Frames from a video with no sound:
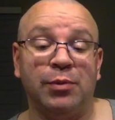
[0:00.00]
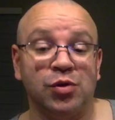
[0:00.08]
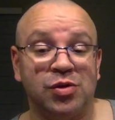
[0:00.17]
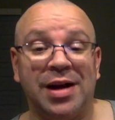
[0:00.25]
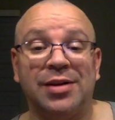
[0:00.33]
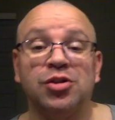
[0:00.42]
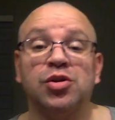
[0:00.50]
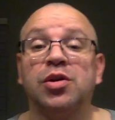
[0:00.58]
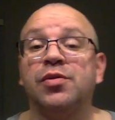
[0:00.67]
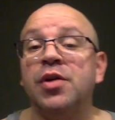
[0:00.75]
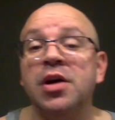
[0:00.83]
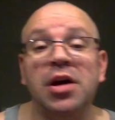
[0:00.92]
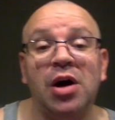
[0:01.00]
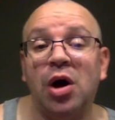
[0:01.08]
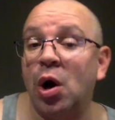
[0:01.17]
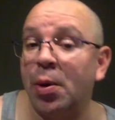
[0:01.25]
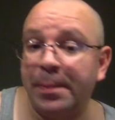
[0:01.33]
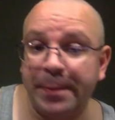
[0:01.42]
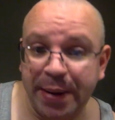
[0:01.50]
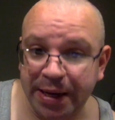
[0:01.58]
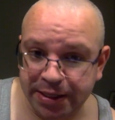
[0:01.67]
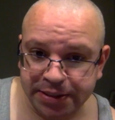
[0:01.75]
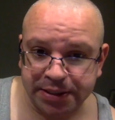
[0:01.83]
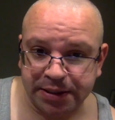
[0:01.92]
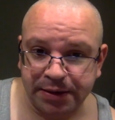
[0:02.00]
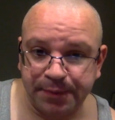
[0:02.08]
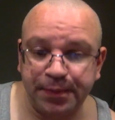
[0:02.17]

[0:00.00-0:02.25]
those dinosaurs look amazing.